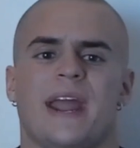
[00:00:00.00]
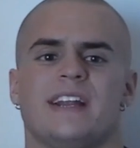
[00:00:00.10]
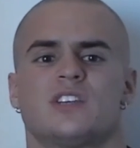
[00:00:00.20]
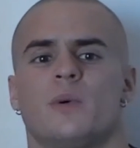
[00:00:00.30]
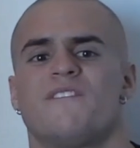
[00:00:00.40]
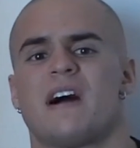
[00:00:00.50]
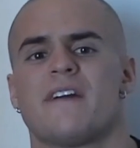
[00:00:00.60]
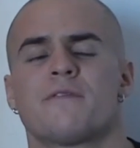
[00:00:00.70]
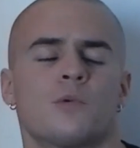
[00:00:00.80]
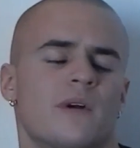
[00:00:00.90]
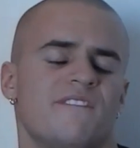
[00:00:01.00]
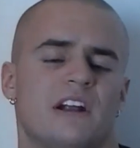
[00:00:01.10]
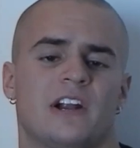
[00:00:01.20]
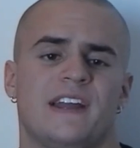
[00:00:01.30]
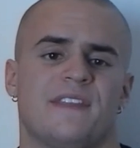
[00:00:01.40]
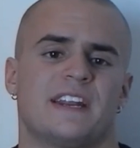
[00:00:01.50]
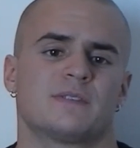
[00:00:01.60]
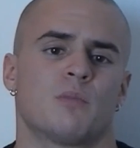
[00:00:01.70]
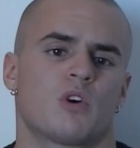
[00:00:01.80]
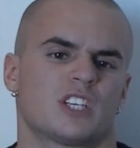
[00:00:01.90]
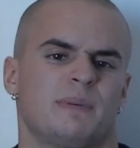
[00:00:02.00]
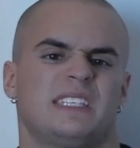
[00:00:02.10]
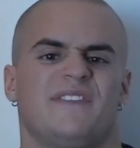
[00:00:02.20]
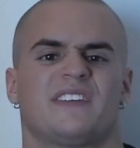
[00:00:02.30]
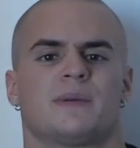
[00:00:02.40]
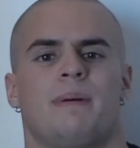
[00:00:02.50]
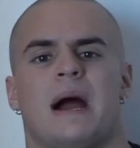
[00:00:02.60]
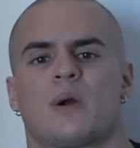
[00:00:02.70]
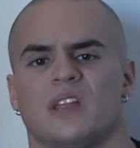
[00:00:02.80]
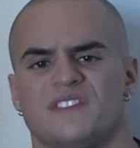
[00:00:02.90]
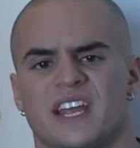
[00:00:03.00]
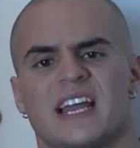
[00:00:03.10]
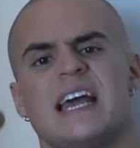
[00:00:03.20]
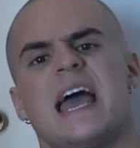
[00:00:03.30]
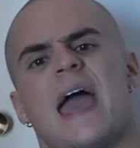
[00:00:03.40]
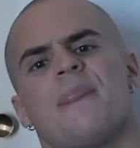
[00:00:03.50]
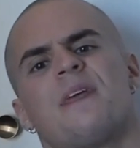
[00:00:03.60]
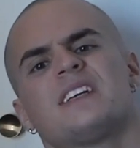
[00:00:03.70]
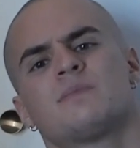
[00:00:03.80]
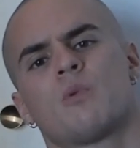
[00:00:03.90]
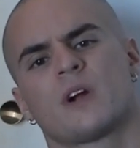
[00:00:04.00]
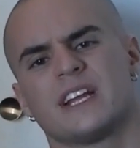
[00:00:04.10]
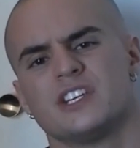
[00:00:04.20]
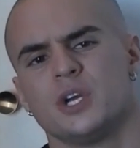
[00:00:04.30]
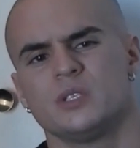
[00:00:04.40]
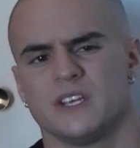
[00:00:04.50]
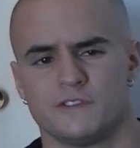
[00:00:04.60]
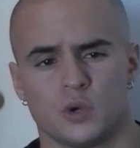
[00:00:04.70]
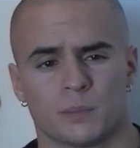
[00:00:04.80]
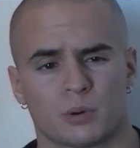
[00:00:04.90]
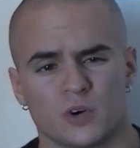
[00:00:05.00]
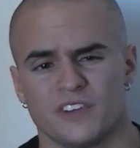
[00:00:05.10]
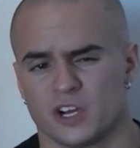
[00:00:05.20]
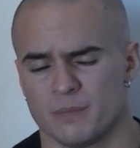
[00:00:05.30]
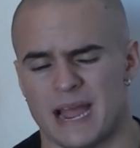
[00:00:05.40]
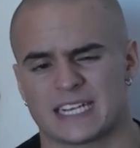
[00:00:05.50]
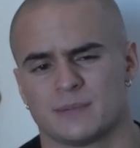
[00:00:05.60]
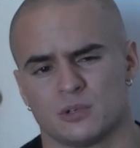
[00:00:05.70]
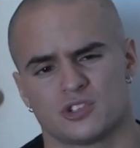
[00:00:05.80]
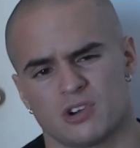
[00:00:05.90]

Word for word: way to a 531 variant that is more specific to powerlifting and thus more conducive to improving your maximal